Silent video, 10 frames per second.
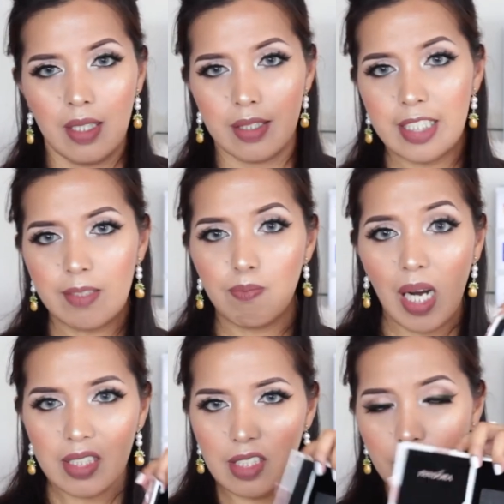This
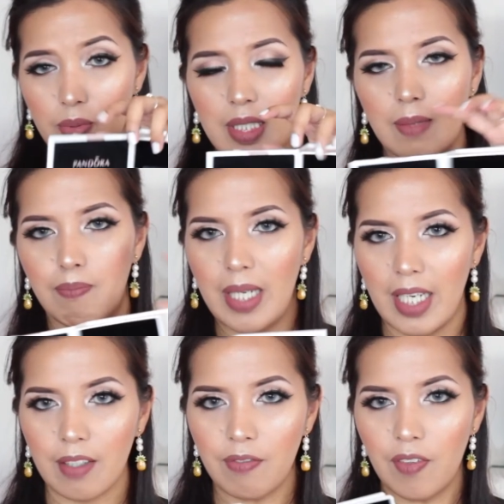box is really
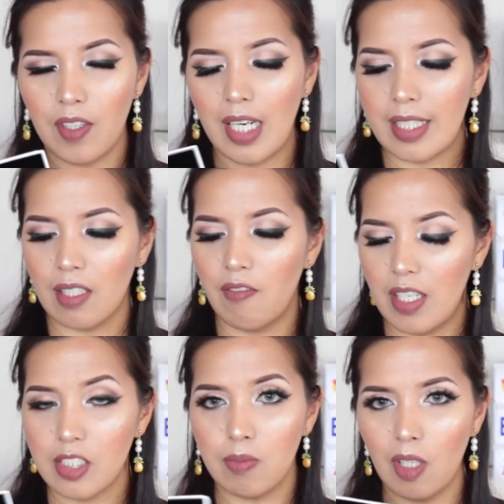big for like a
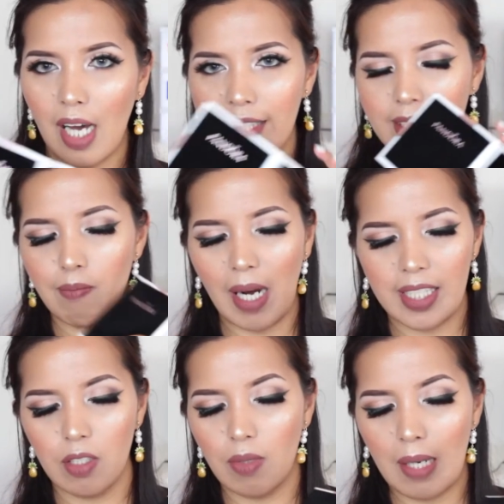very small item,
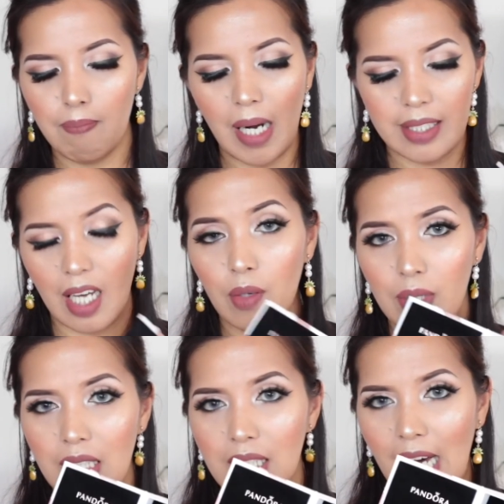by the way, but I
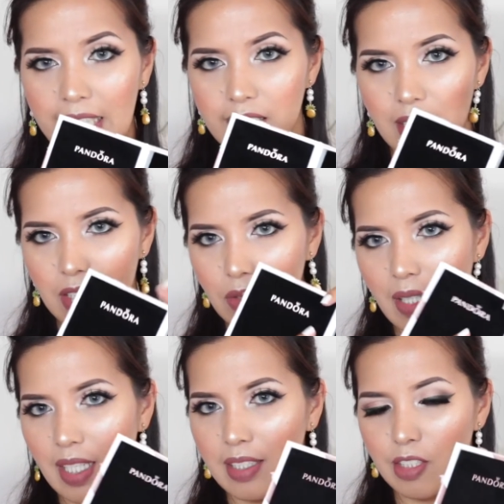really like this
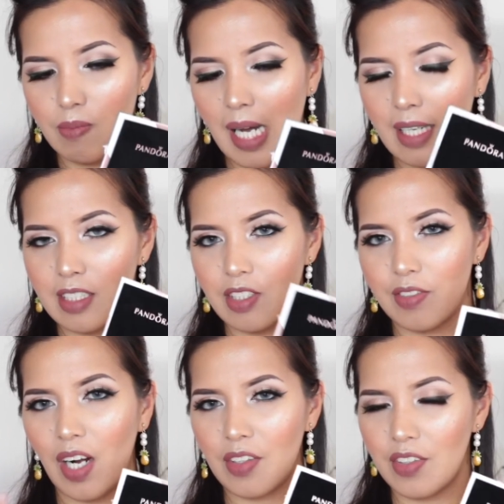one, to be honest,
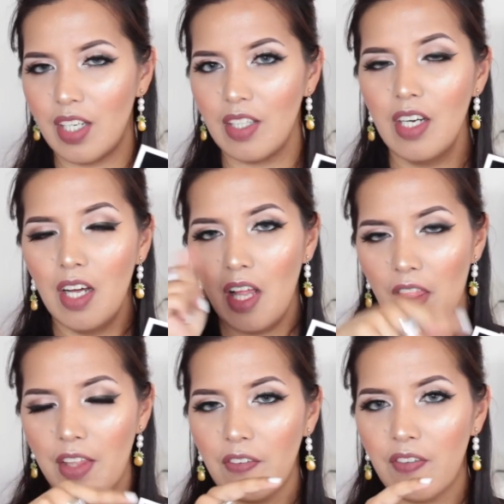rather than
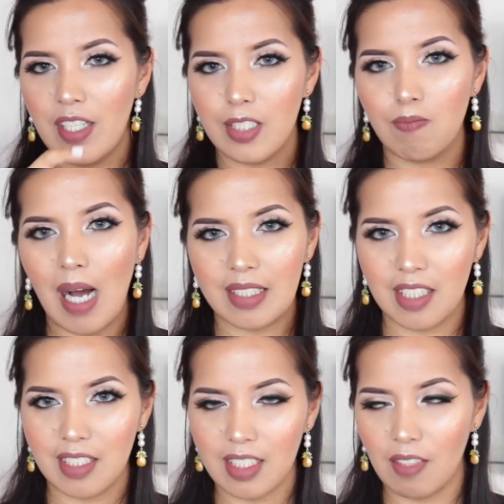the first
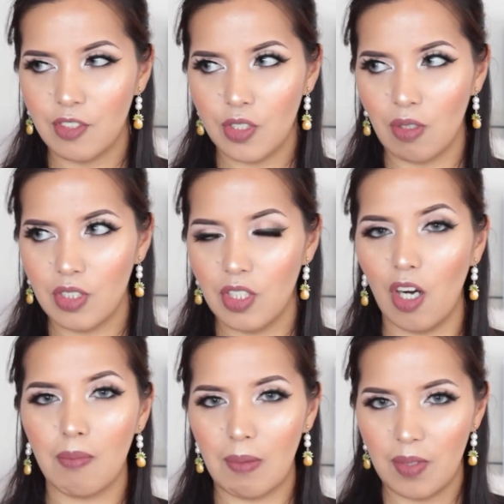boxes that I've shown you
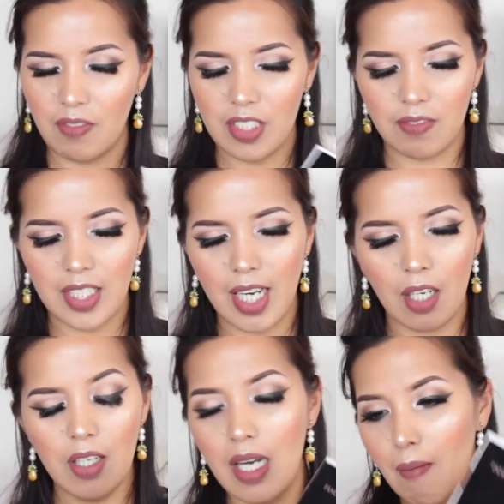on my previous video.